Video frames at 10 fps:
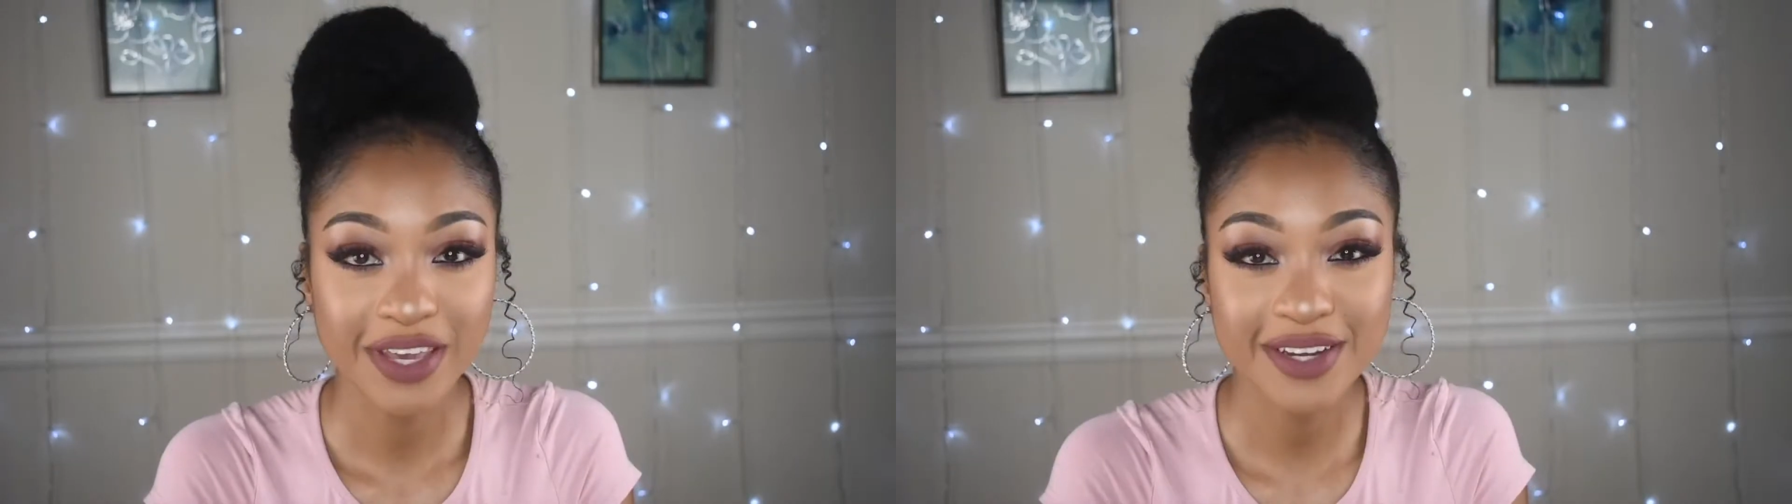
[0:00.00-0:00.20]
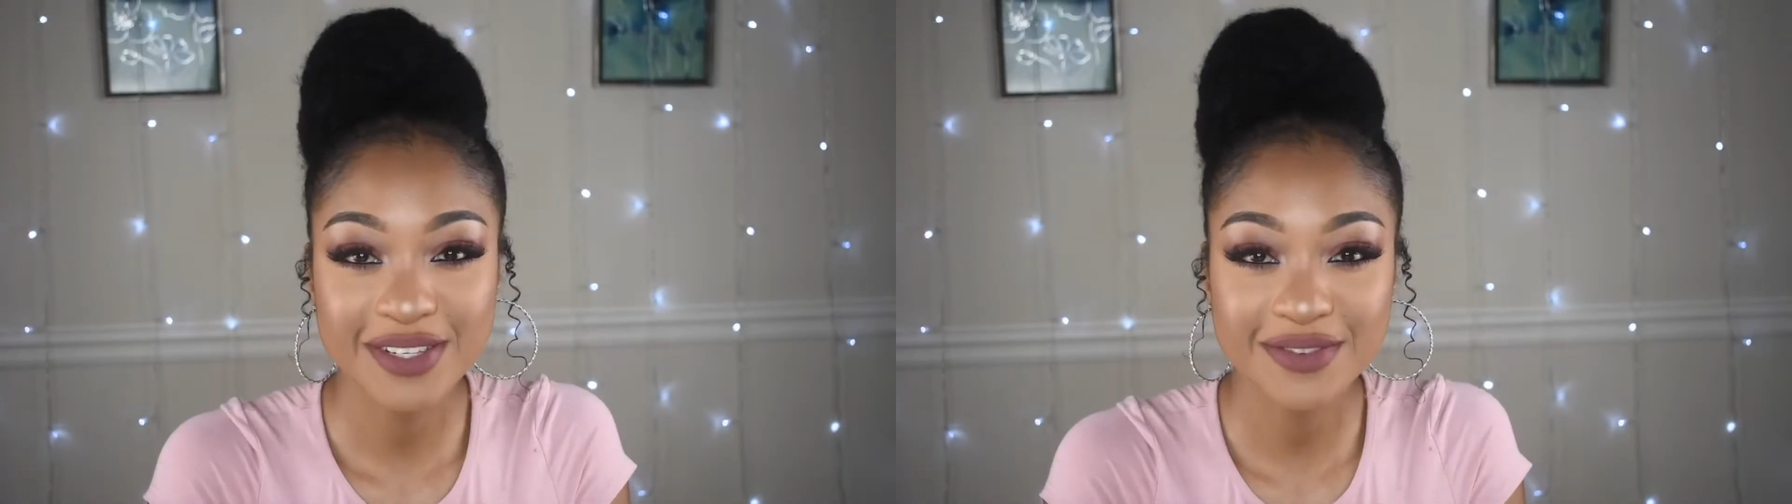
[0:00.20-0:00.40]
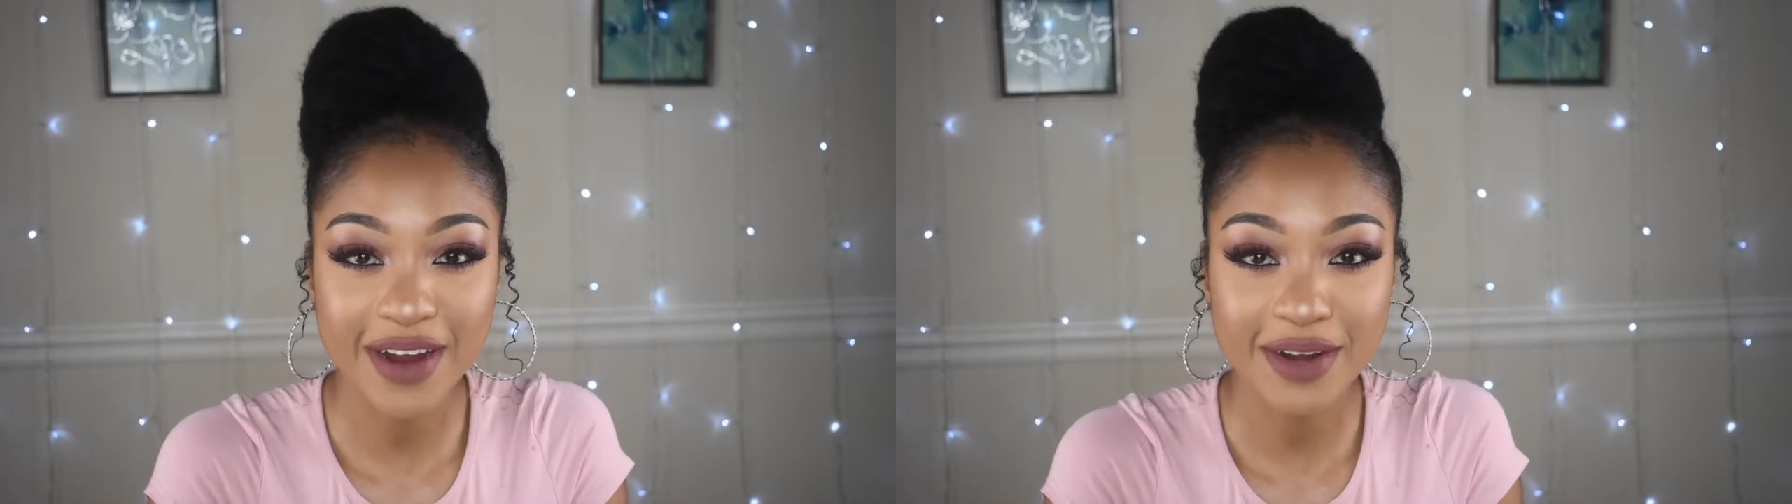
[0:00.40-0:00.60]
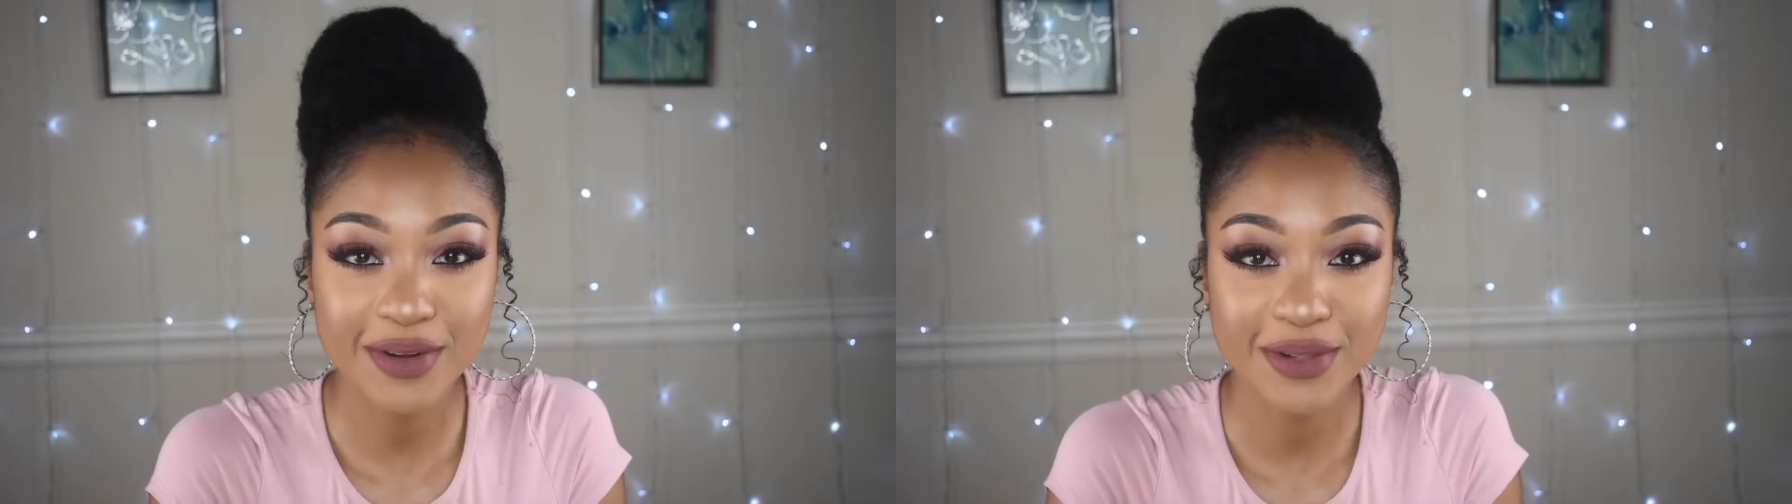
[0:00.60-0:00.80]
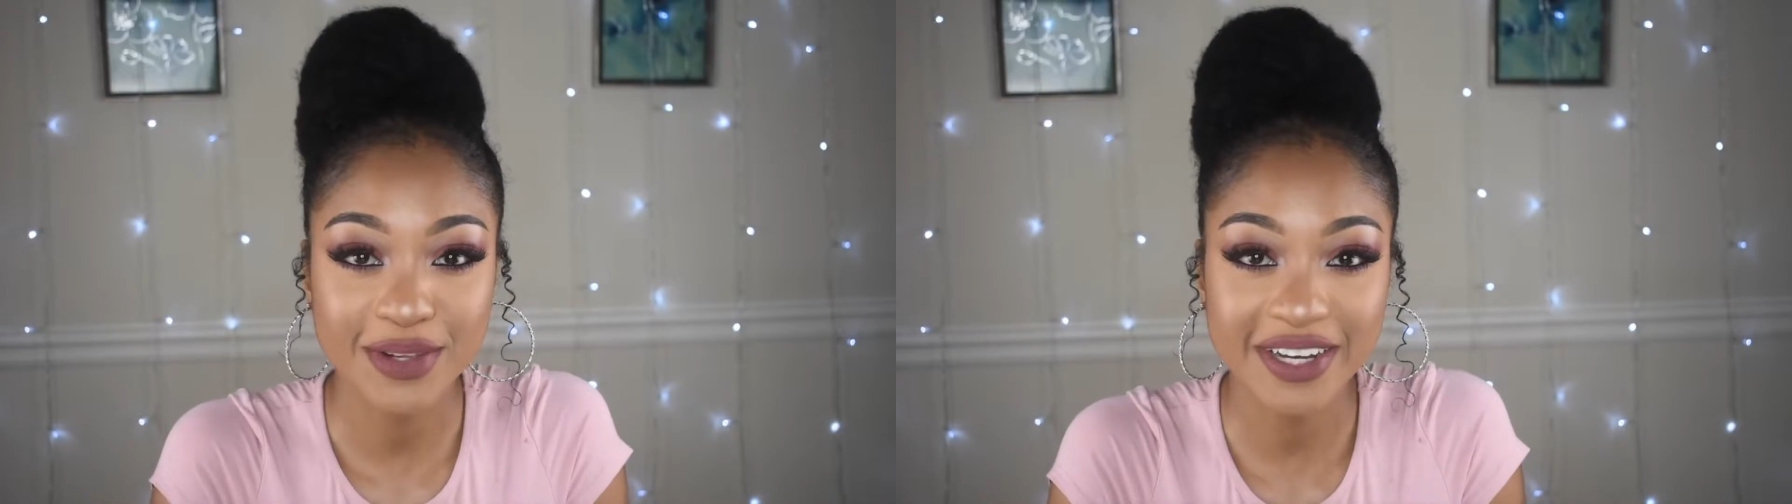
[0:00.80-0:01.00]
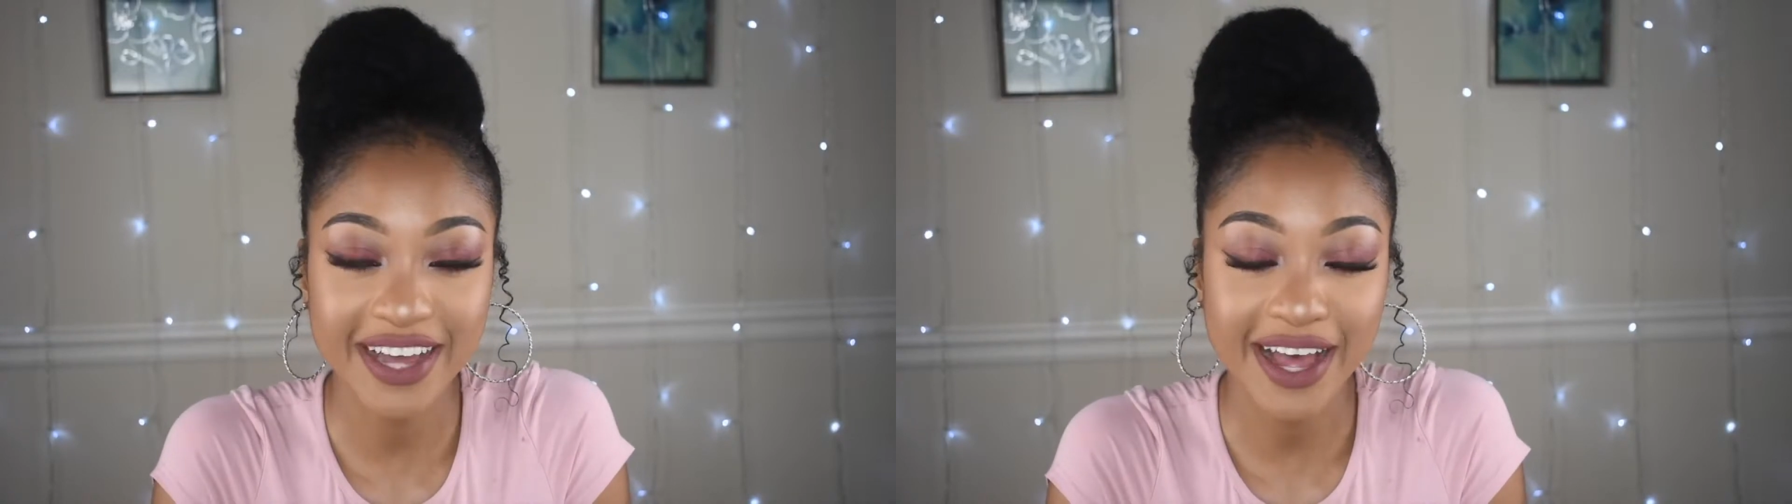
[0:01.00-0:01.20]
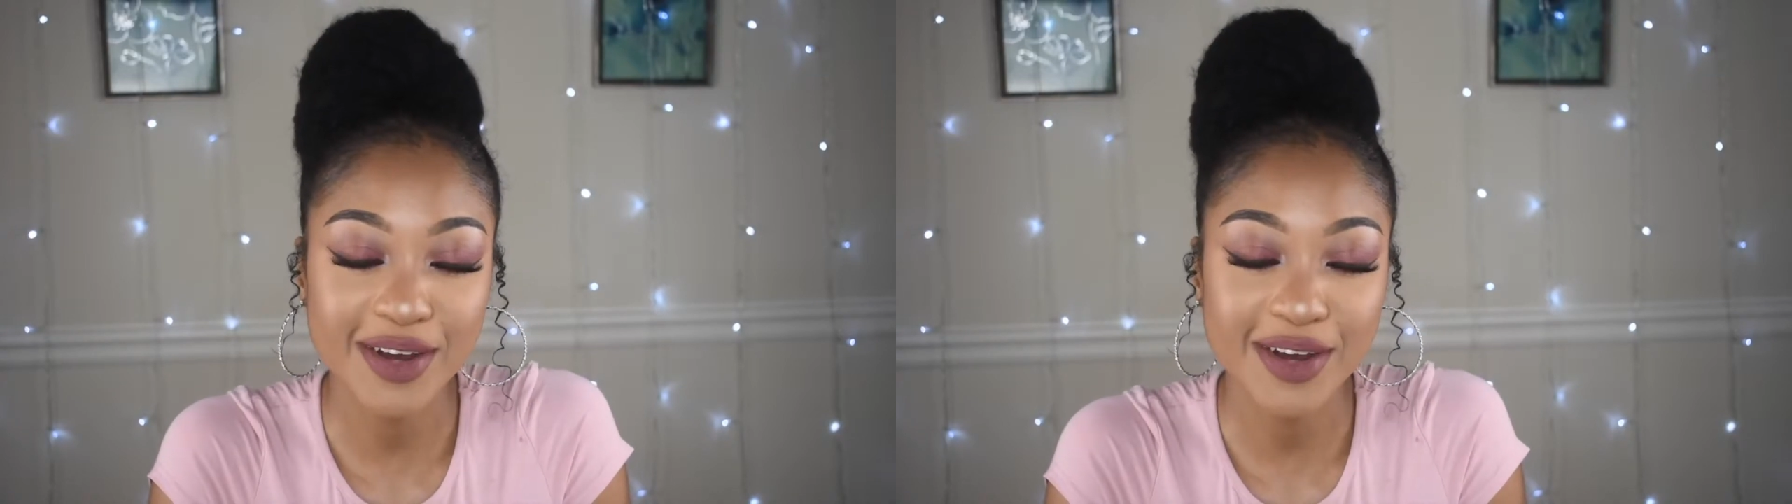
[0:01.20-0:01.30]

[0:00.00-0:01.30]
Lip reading: here's the final look.